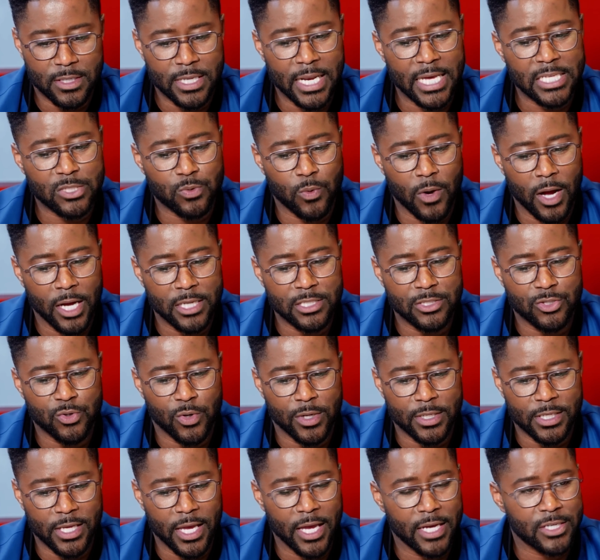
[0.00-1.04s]
And that's why I
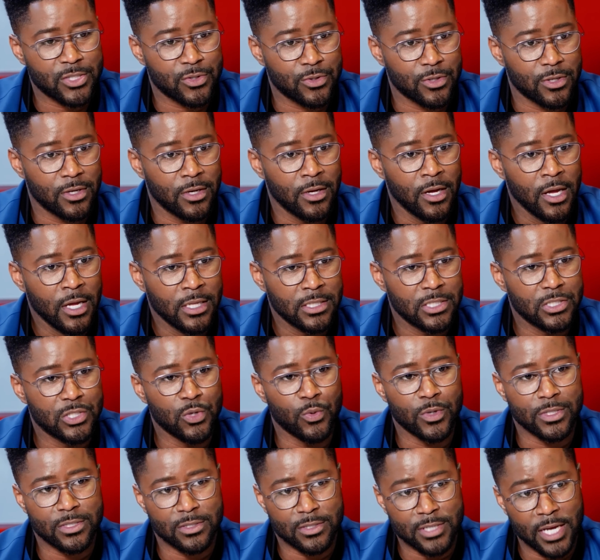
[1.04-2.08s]
joined Extra to
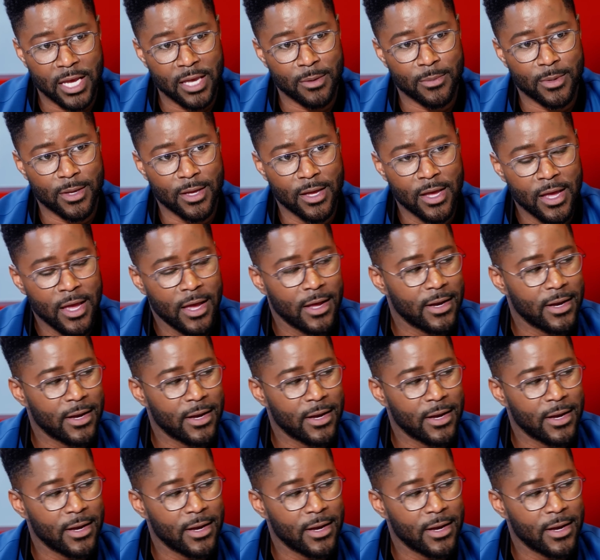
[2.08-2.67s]
do entertainment.